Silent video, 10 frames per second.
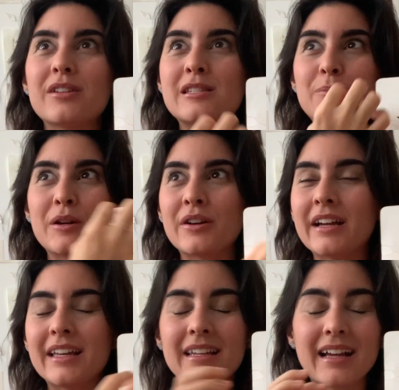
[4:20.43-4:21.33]

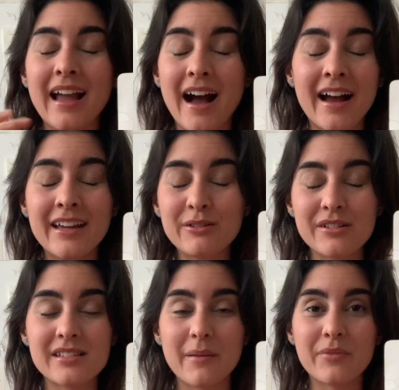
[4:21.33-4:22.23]
spirit guide or
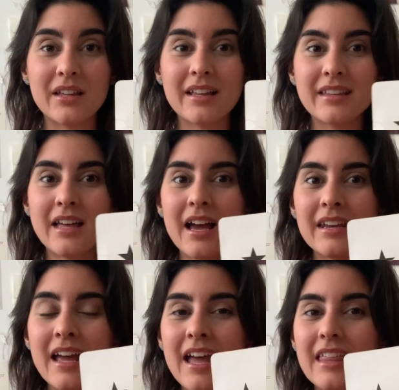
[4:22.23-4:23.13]
something like
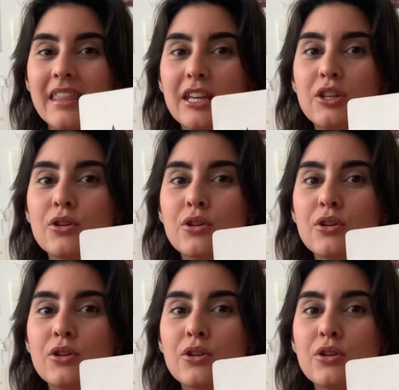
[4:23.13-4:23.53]
that, that